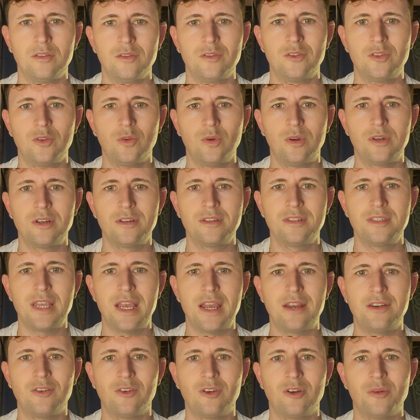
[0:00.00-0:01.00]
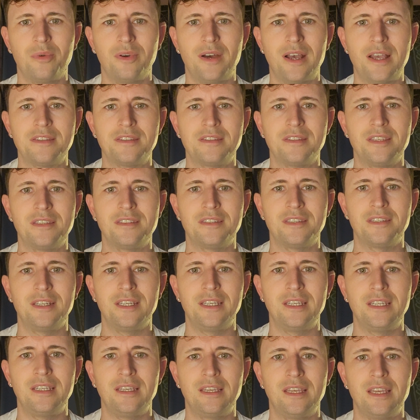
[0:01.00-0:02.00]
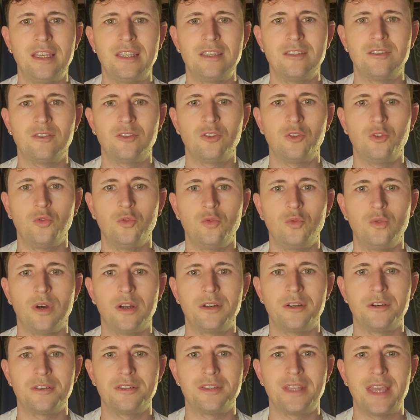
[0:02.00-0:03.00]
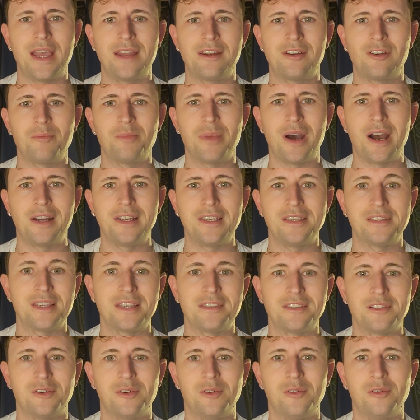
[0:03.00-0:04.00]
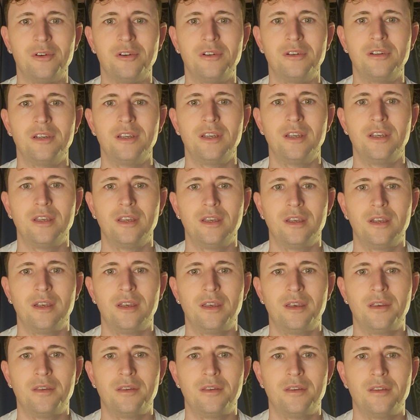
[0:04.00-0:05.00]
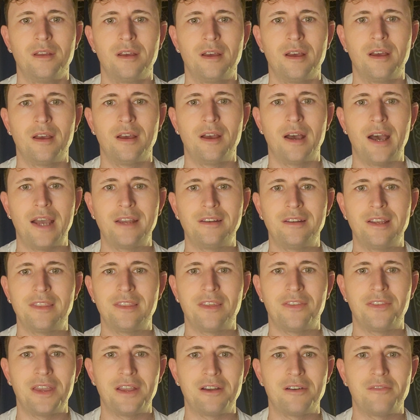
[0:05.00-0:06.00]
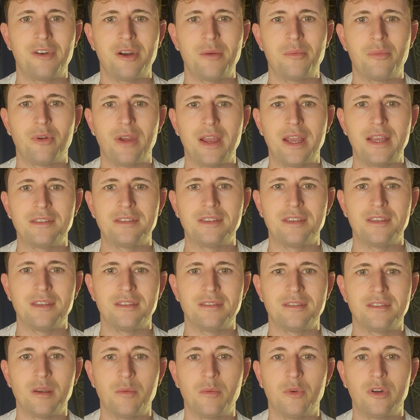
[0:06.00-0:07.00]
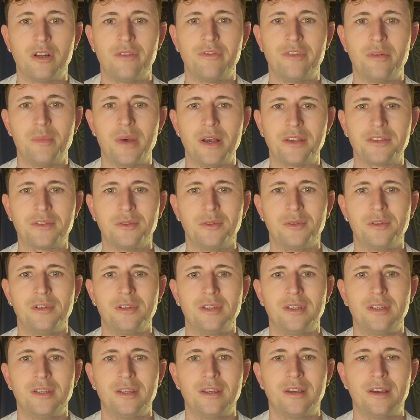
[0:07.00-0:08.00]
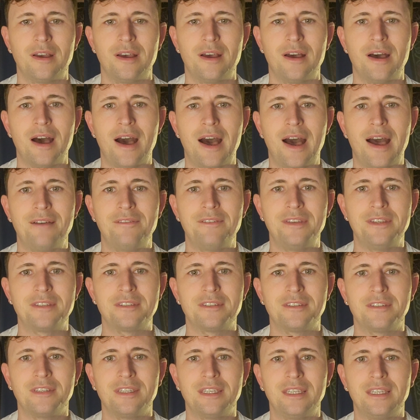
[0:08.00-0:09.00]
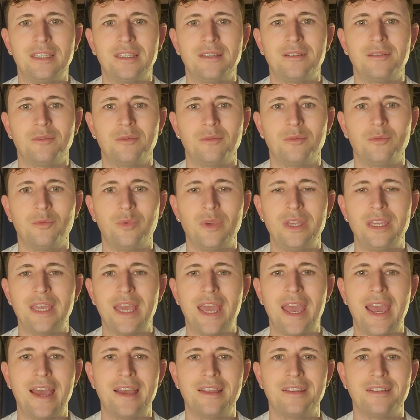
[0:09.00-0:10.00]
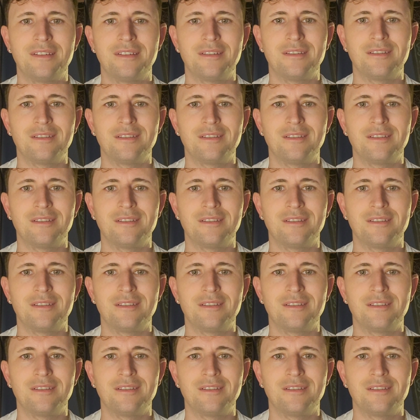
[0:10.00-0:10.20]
To understand neuroplasticity is to understand our bodies as a whole. I'd like to think of our brains as somewhat of a muscle. Obviously, we can't